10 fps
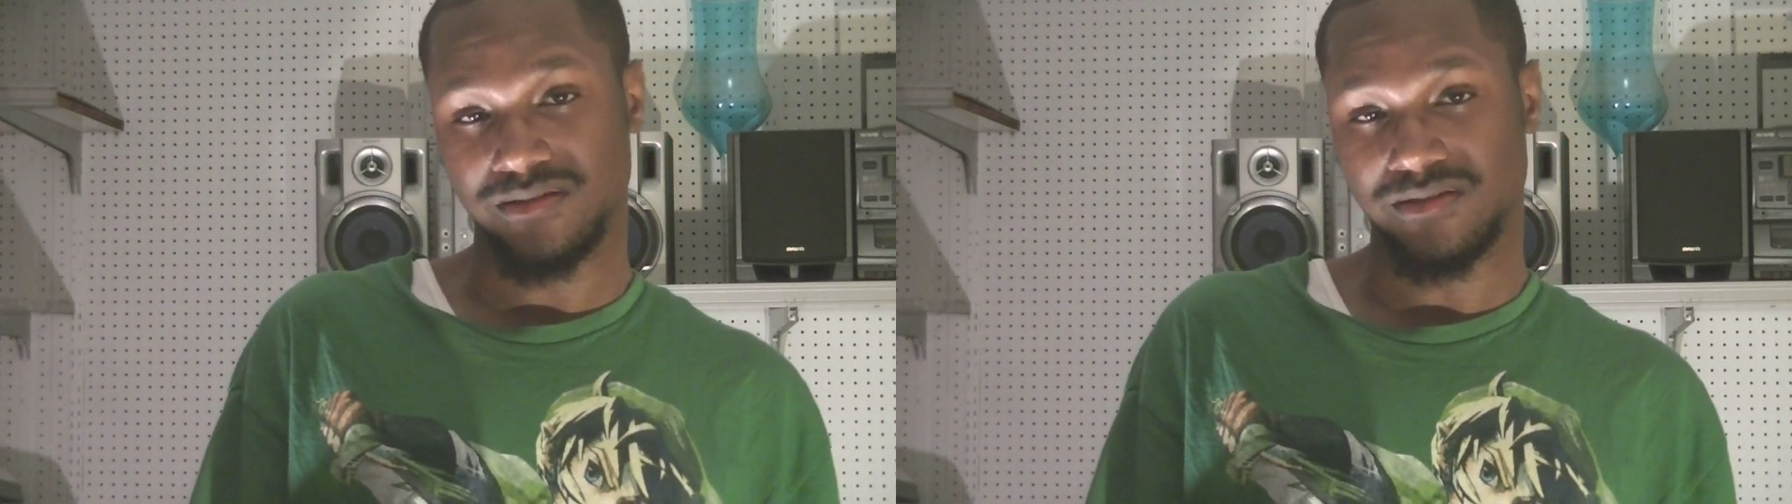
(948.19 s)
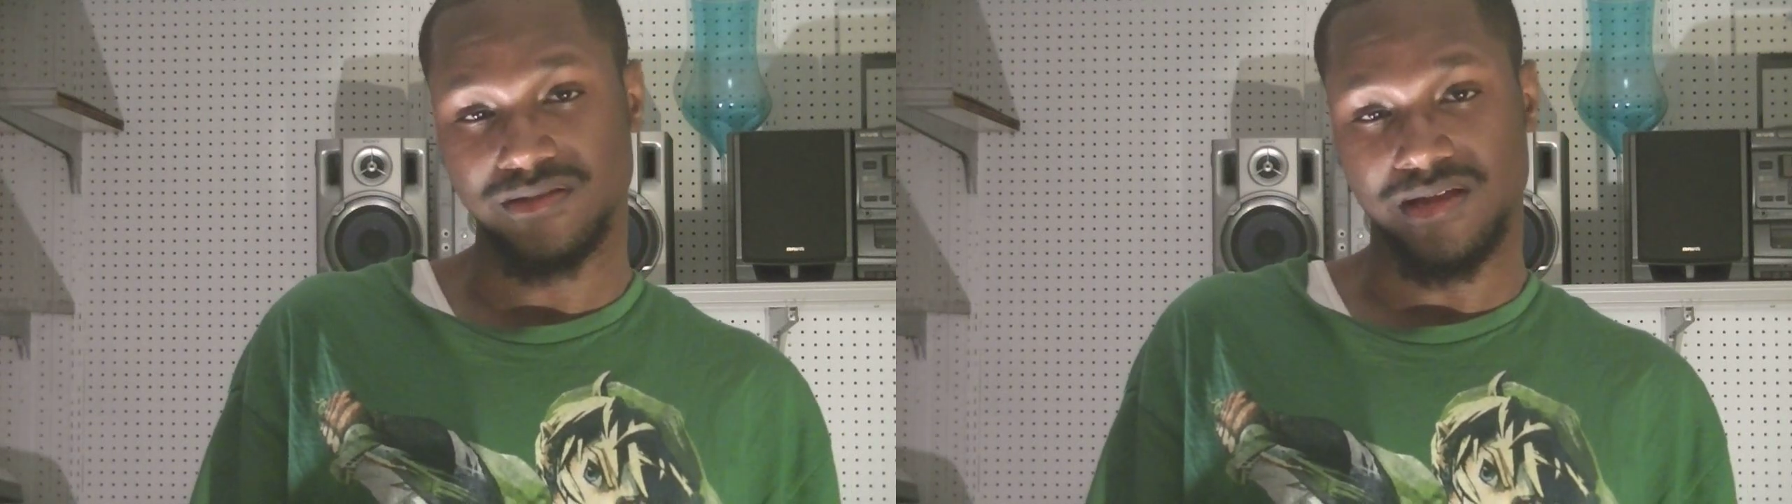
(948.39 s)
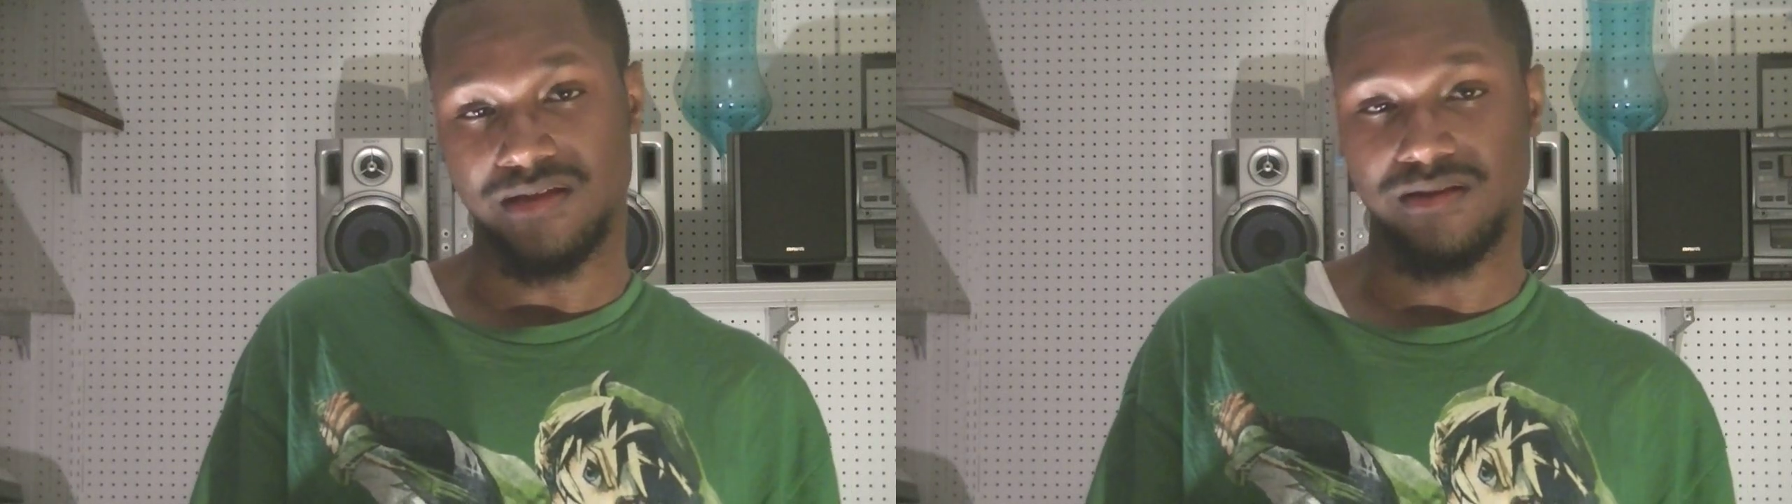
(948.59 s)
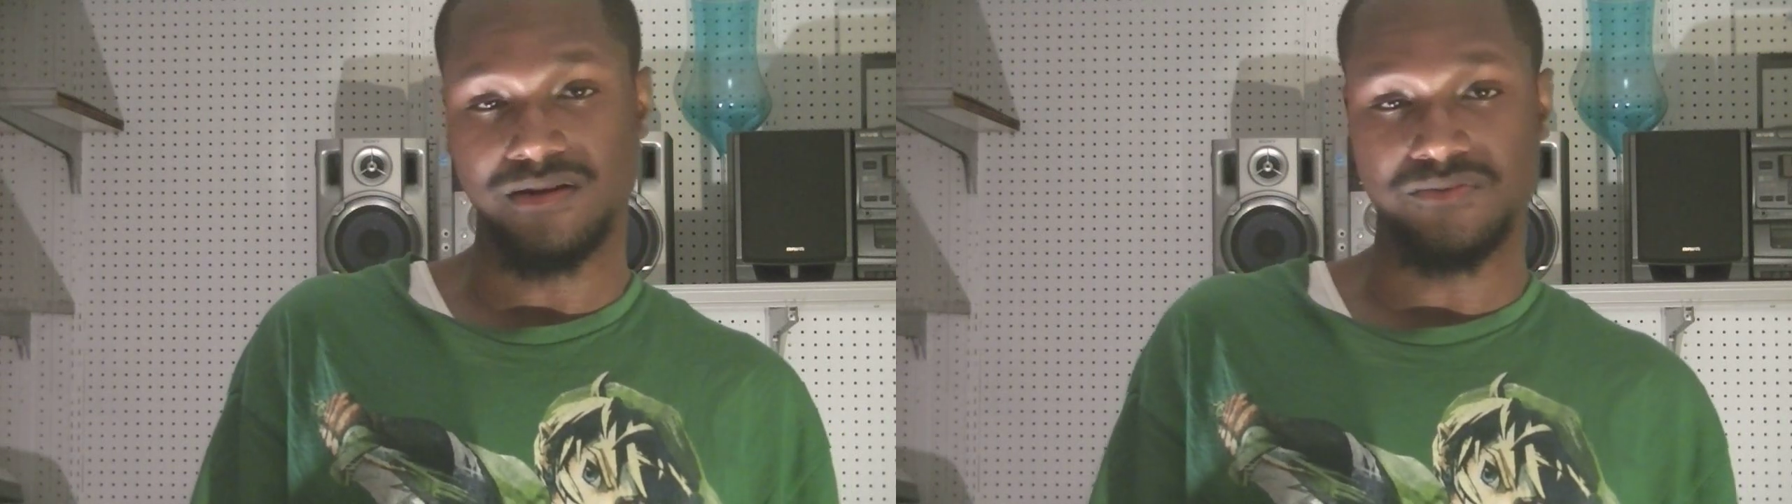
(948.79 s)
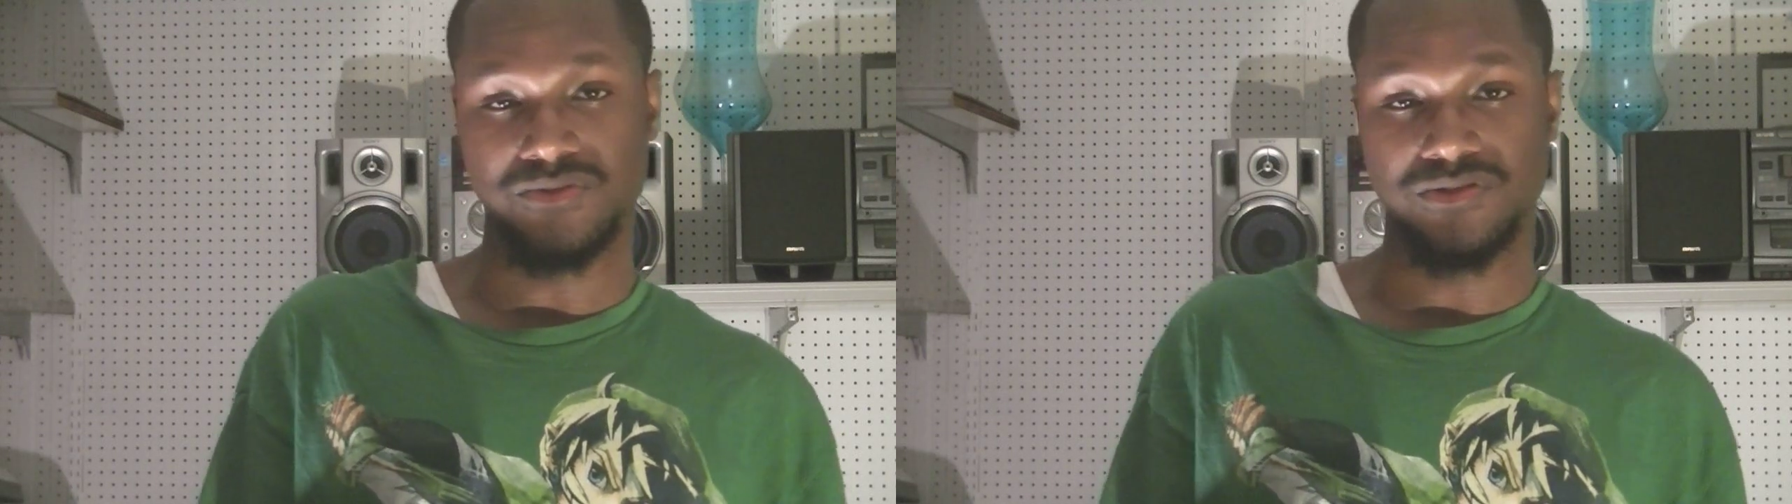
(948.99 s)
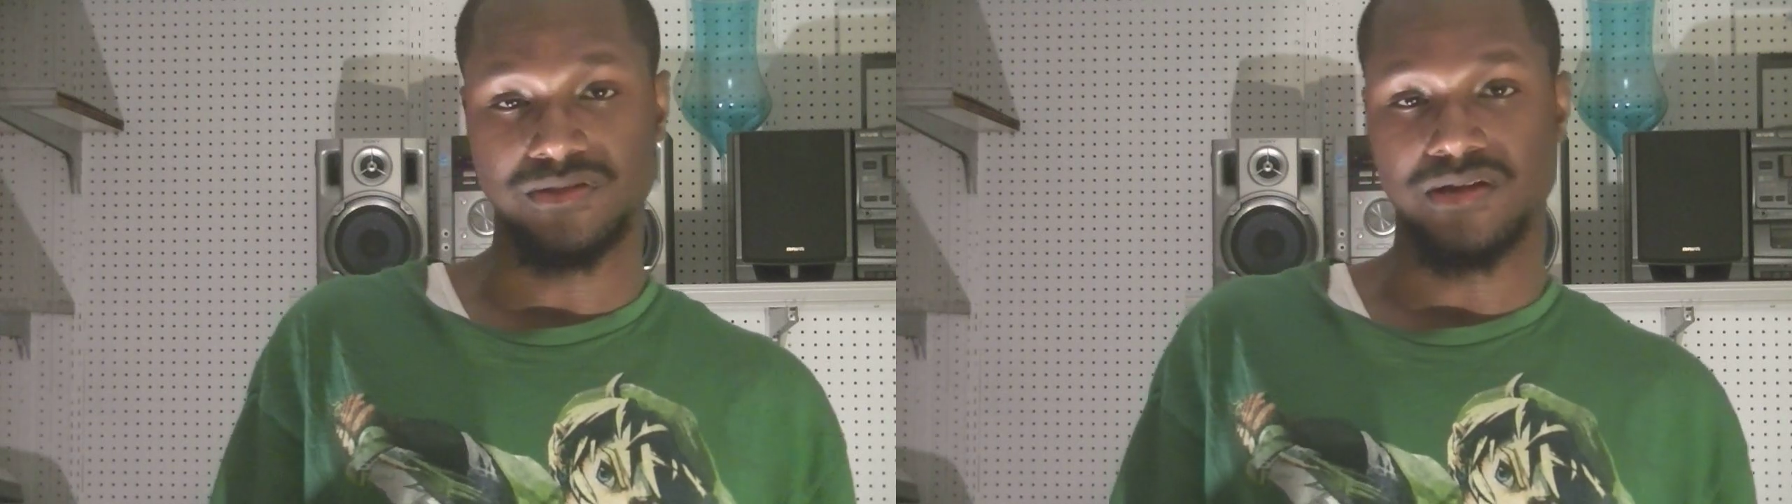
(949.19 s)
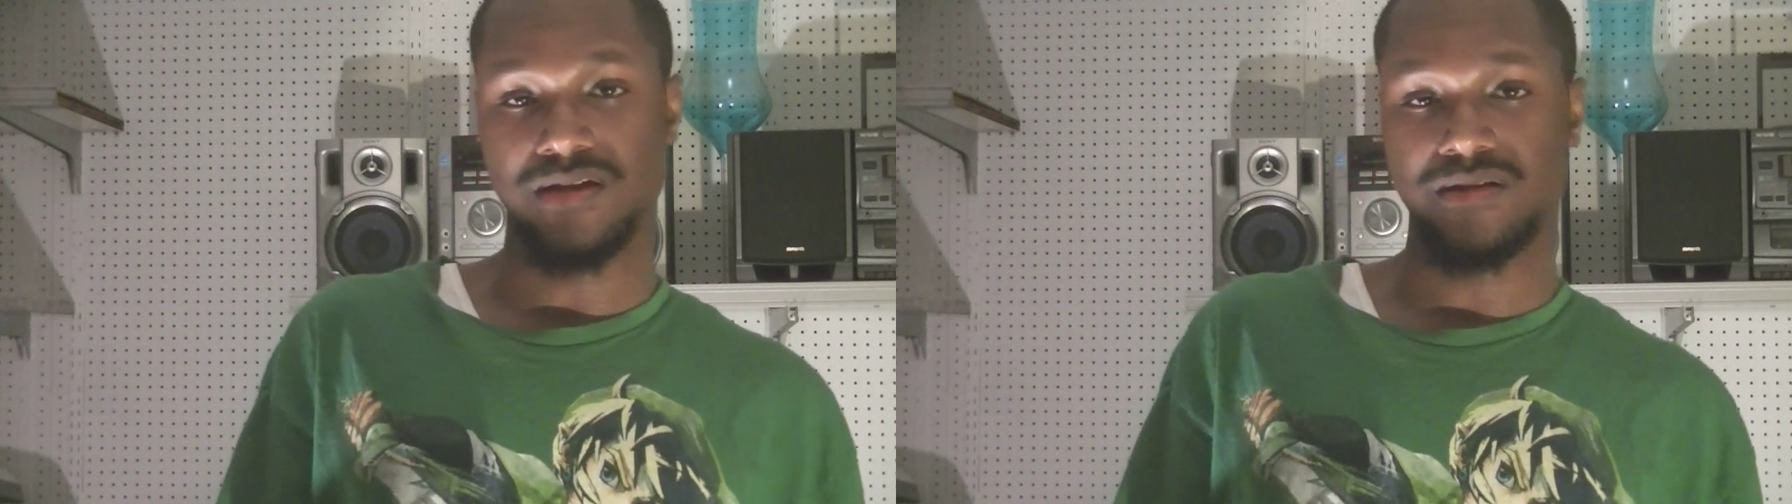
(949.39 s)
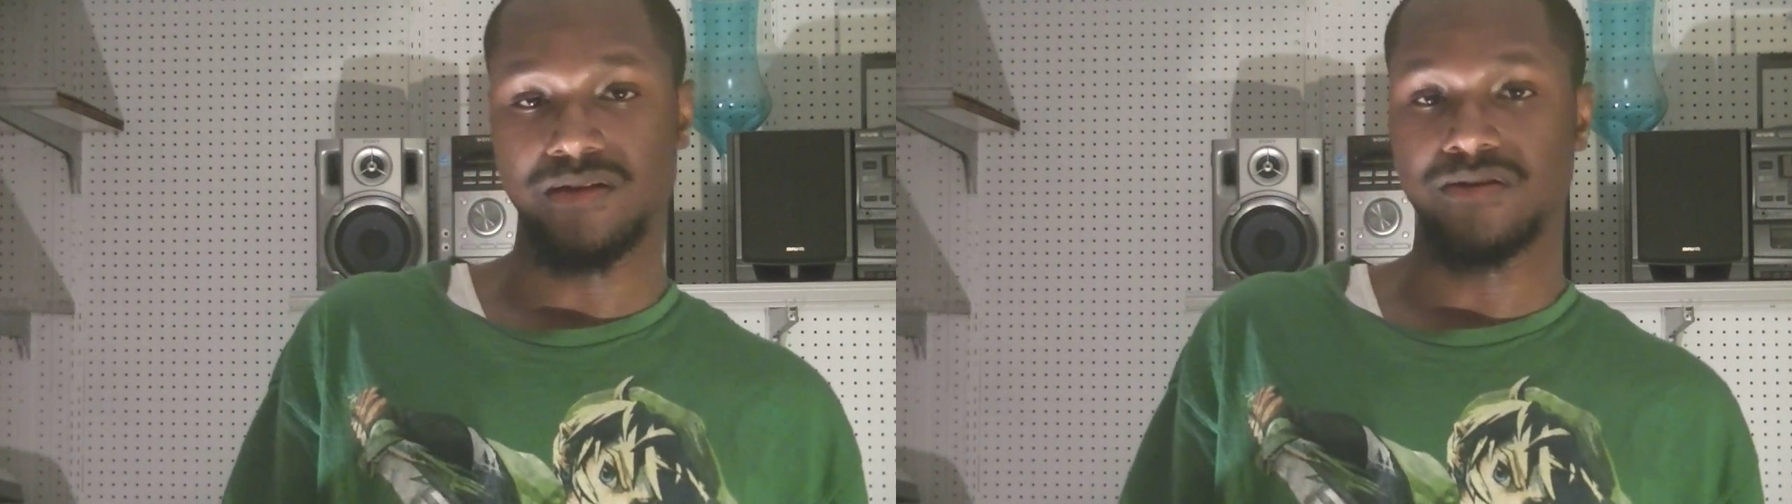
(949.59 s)
Just that ending was just
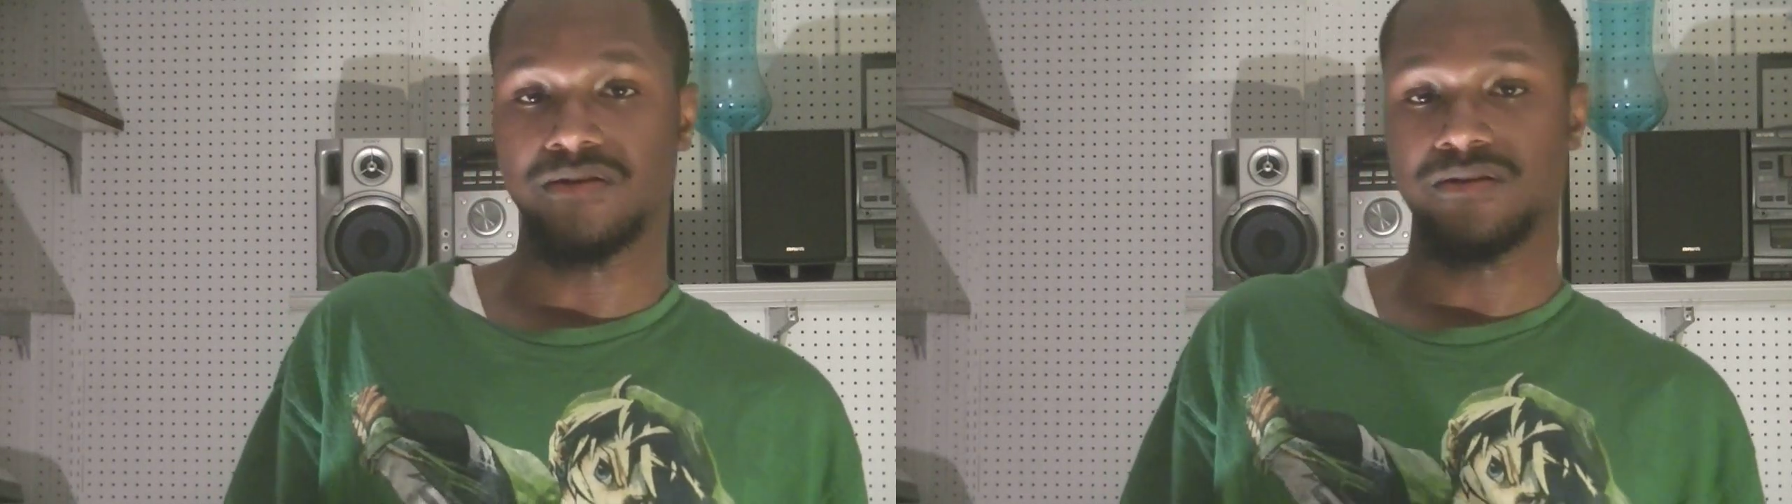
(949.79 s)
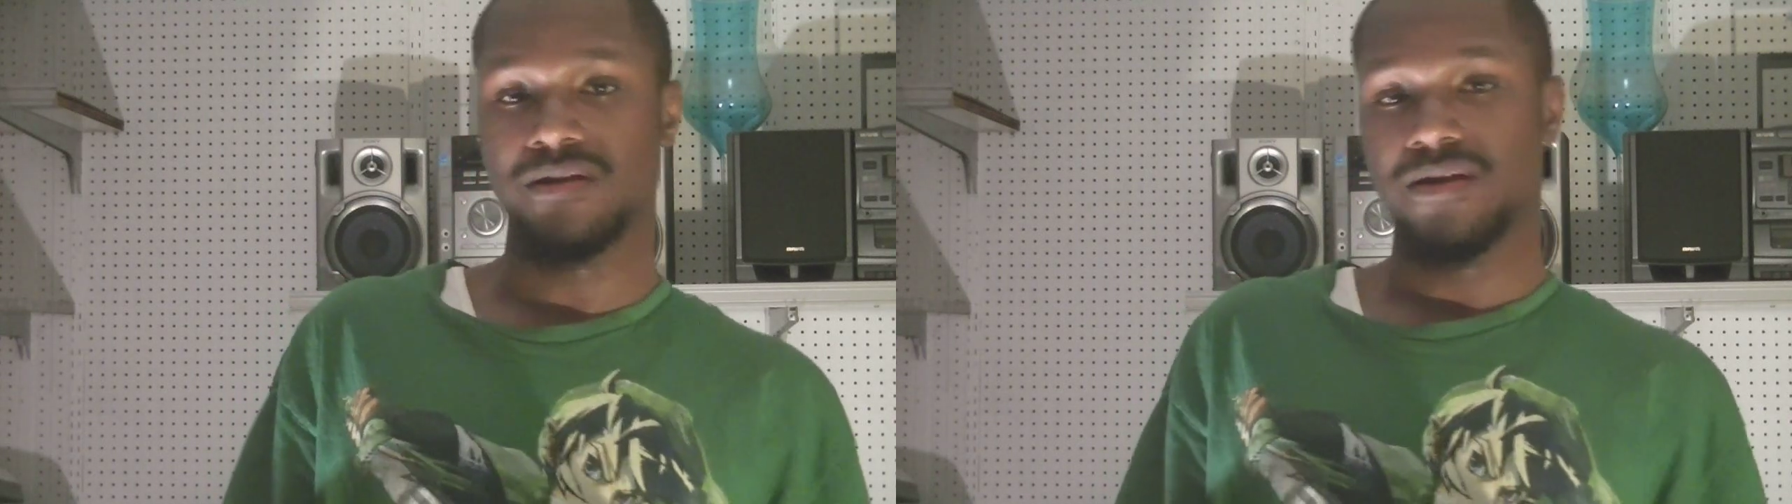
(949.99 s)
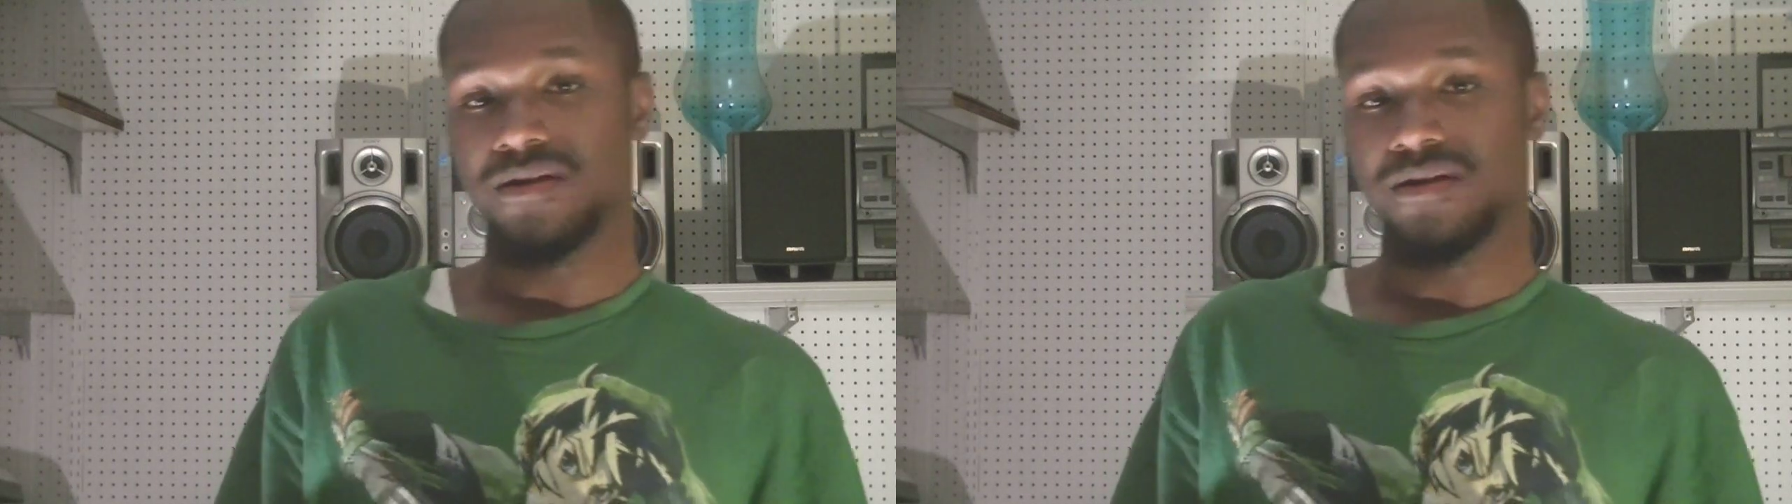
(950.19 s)
not that good.